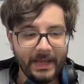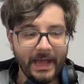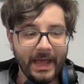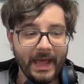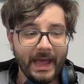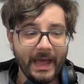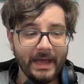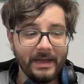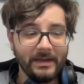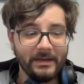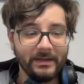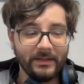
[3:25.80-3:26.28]

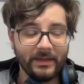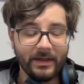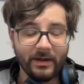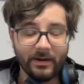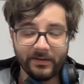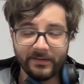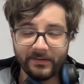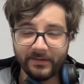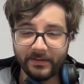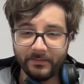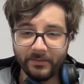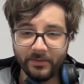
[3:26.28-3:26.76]
and they
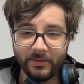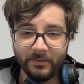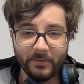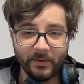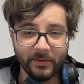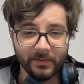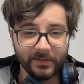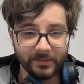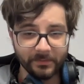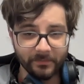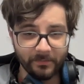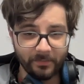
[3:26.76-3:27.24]
are some of the
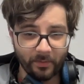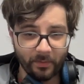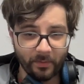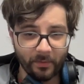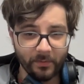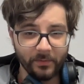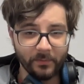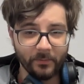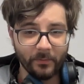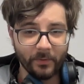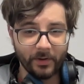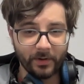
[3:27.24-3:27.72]
most
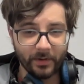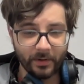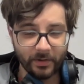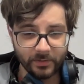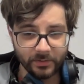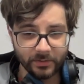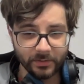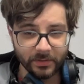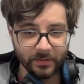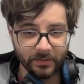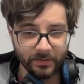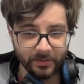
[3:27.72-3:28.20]
important
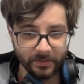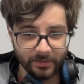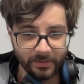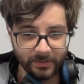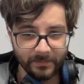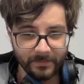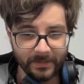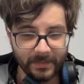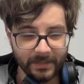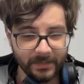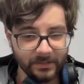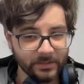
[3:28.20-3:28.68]
130
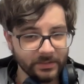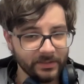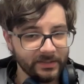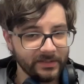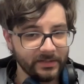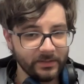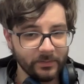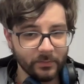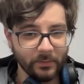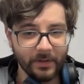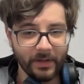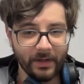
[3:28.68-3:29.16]
pages
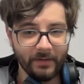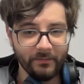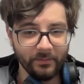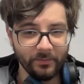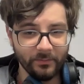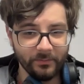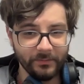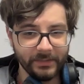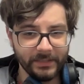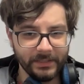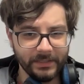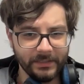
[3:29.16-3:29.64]
that you will ever
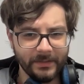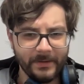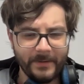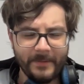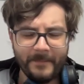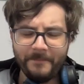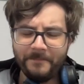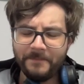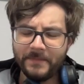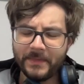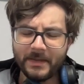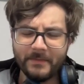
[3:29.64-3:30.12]
read.
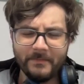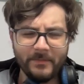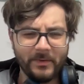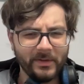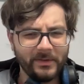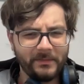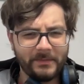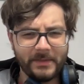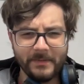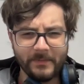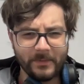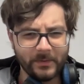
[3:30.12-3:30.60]

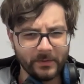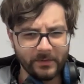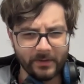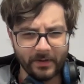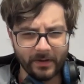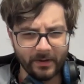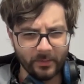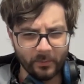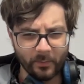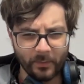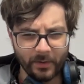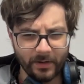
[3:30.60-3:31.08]
Most people are
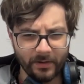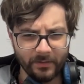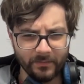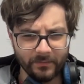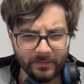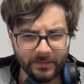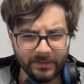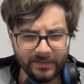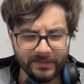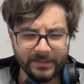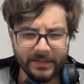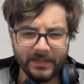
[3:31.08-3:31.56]
not aware
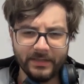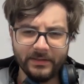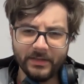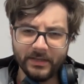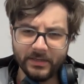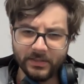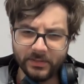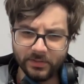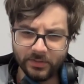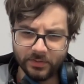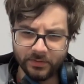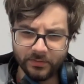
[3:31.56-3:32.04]
of this, and
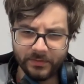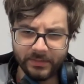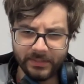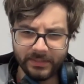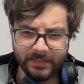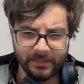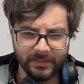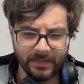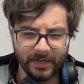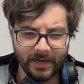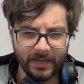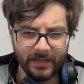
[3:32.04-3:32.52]
they do
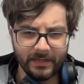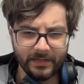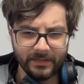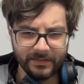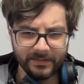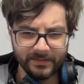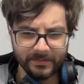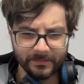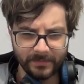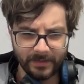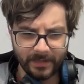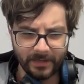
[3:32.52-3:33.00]
need
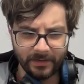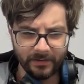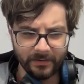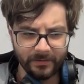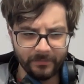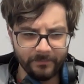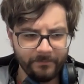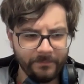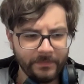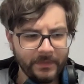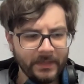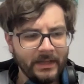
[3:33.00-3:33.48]
guidance about
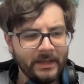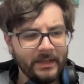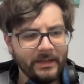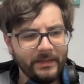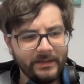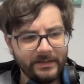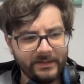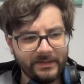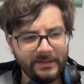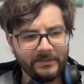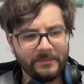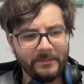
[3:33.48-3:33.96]
it.
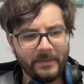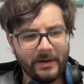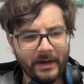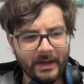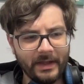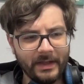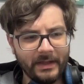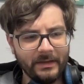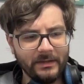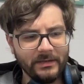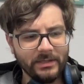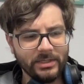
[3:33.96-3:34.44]
This is
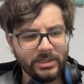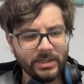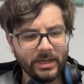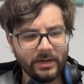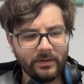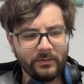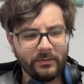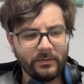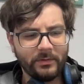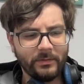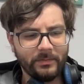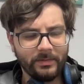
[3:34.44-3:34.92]
my
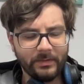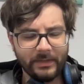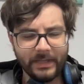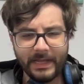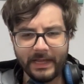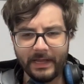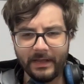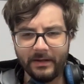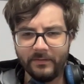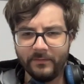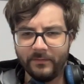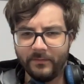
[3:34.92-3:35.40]
general
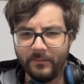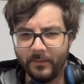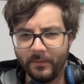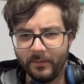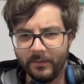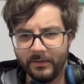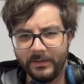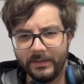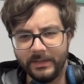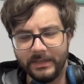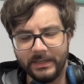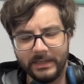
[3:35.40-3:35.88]
plan
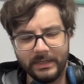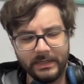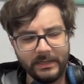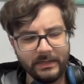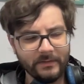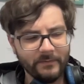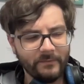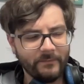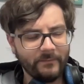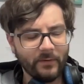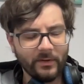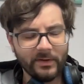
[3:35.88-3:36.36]
for the
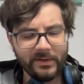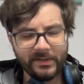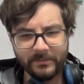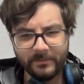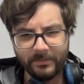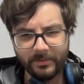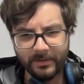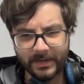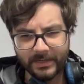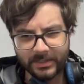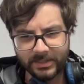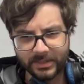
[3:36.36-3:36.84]
first
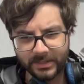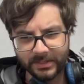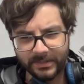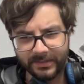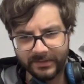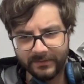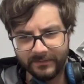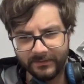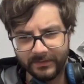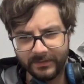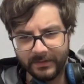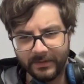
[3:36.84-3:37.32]

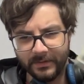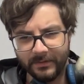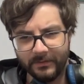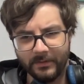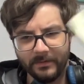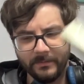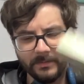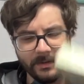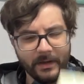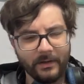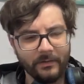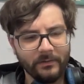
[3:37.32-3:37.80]
impressions video
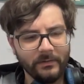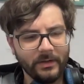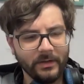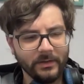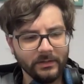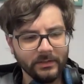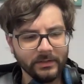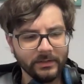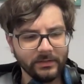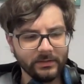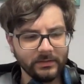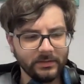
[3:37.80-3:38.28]
about A
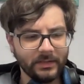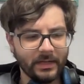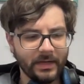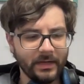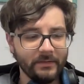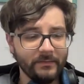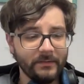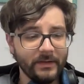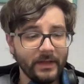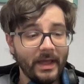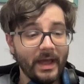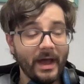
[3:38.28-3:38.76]
Little
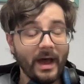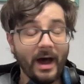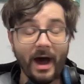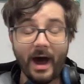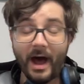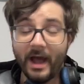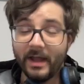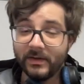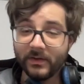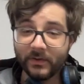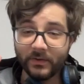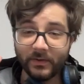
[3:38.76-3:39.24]
Life.
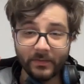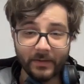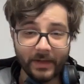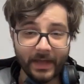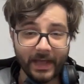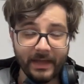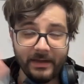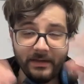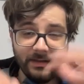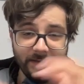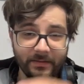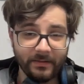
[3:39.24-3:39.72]
I don't know
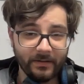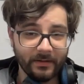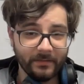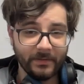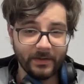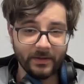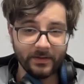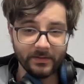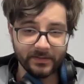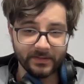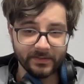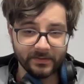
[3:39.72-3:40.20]
anything
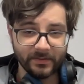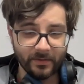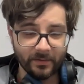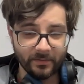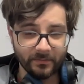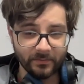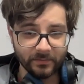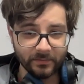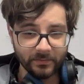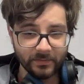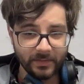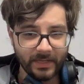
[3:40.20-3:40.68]
about this
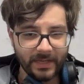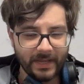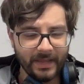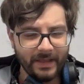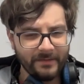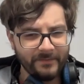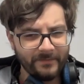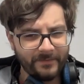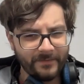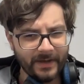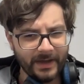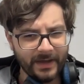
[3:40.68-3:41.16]
novel.
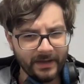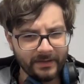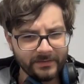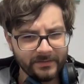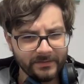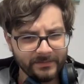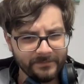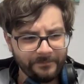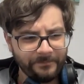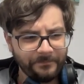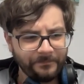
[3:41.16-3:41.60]
In fact,